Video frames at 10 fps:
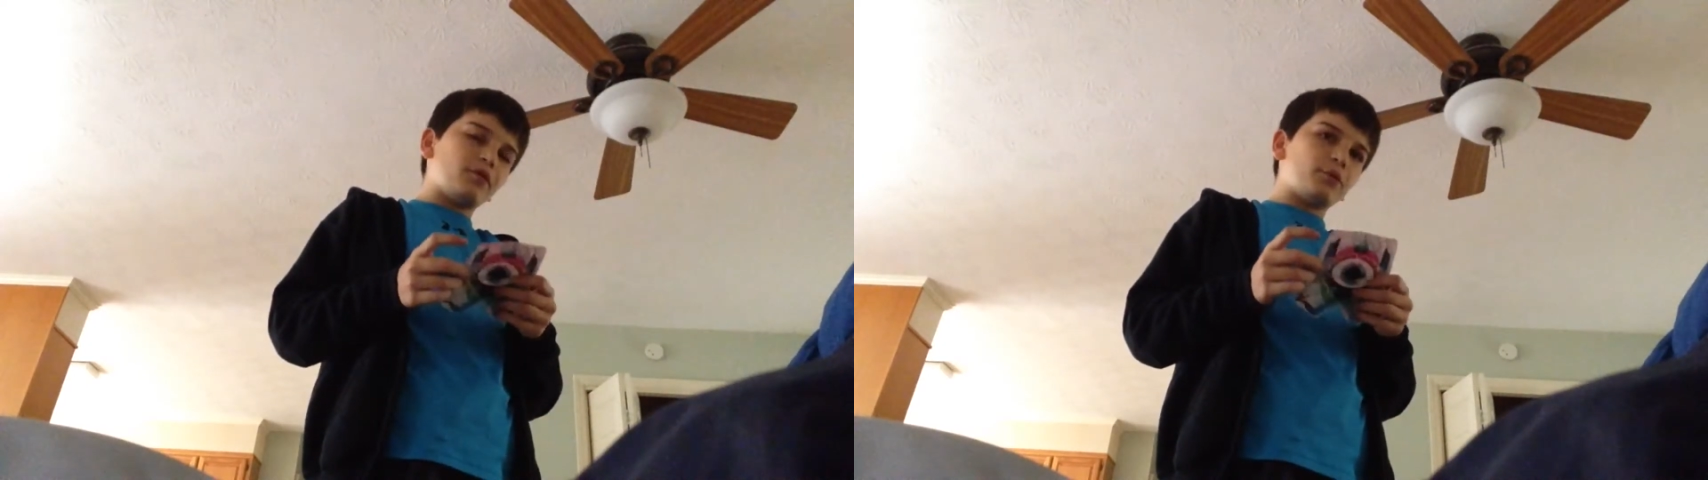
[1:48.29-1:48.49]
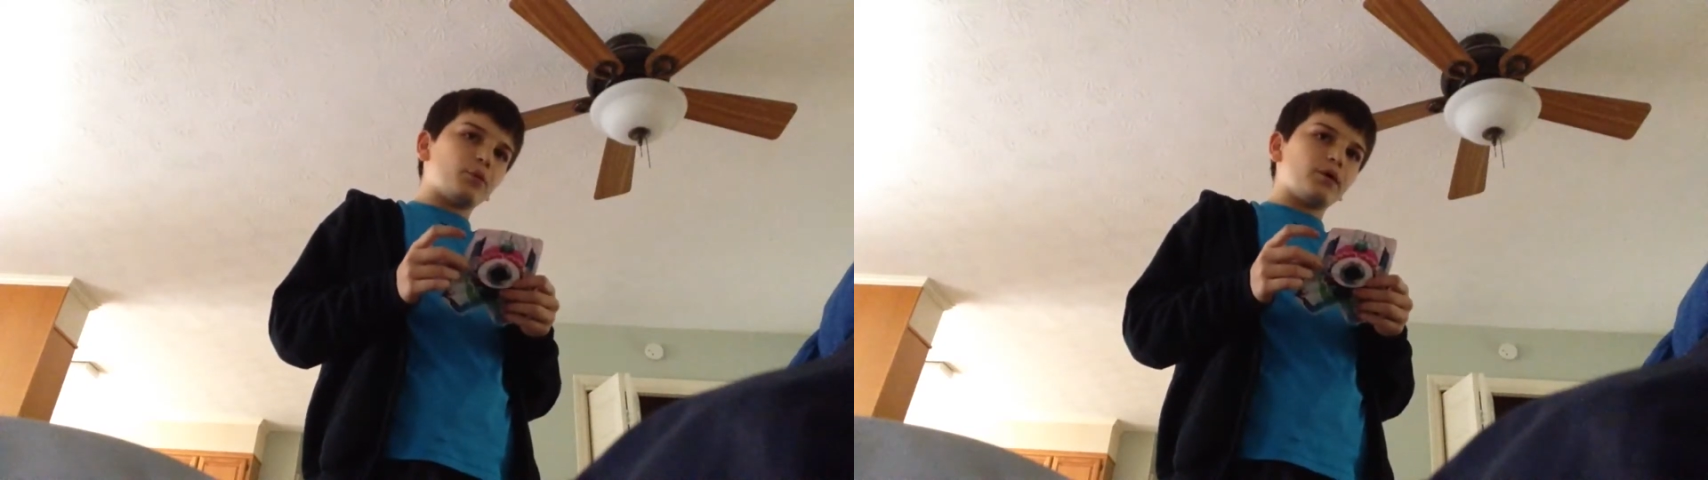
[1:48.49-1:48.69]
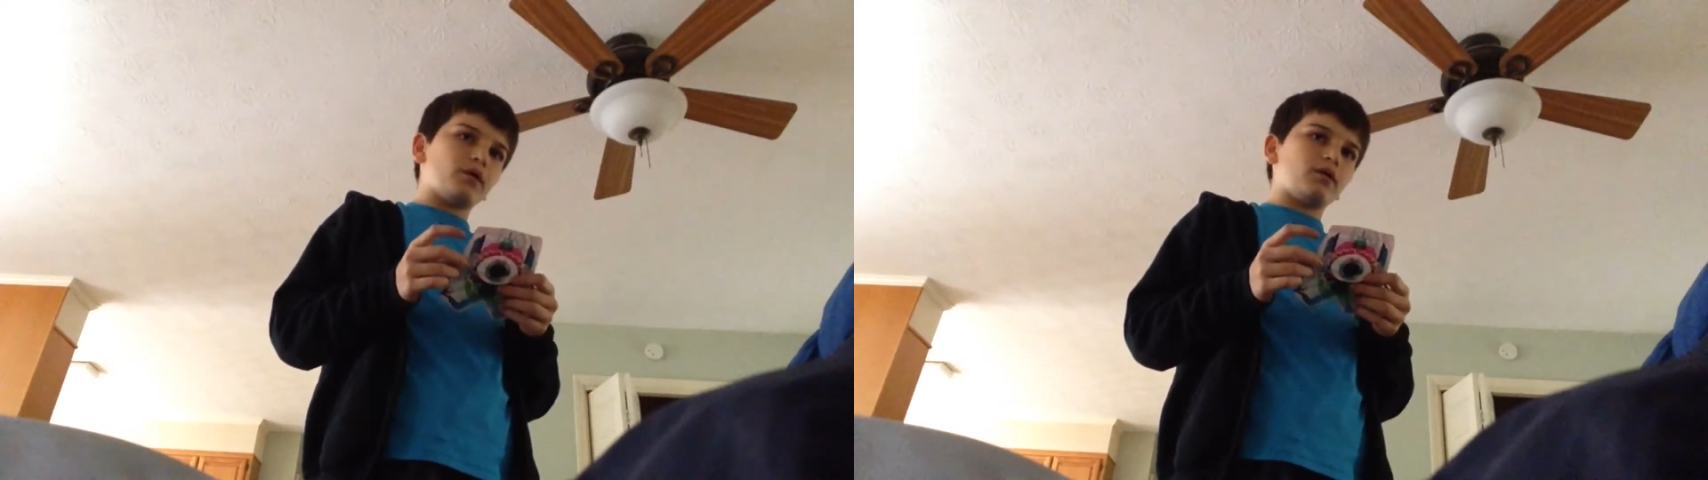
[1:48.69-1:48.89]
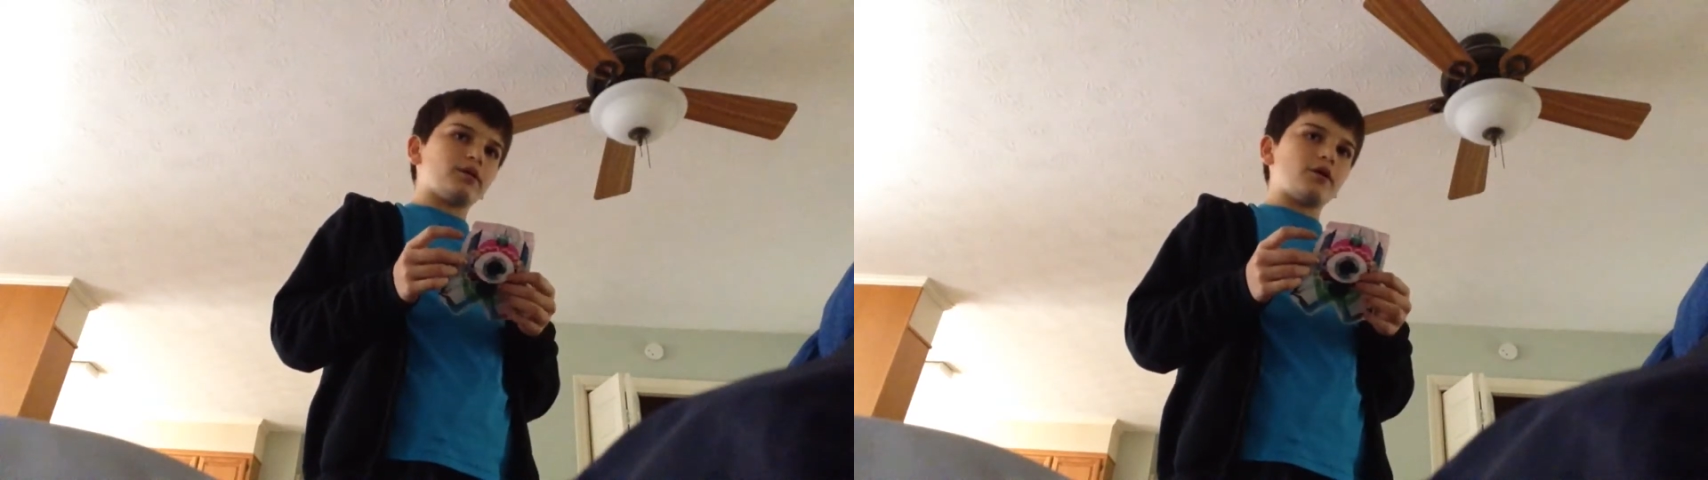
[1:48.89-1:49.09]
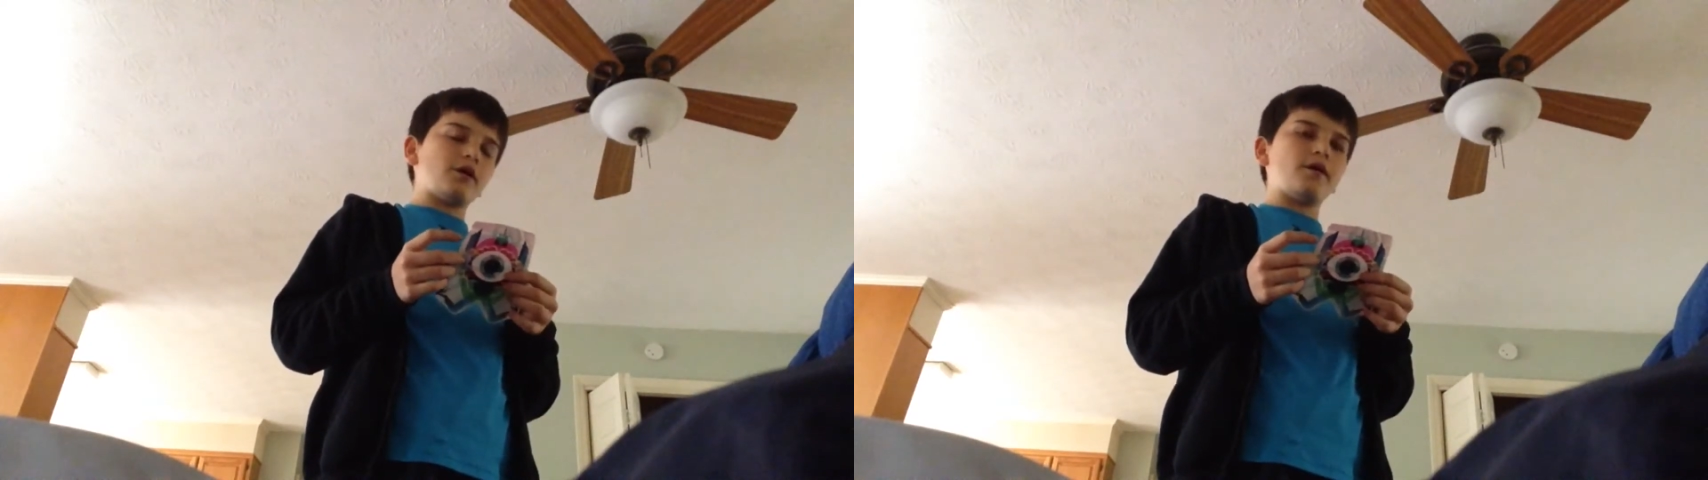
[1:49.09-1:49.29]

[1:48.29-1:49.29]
in the world,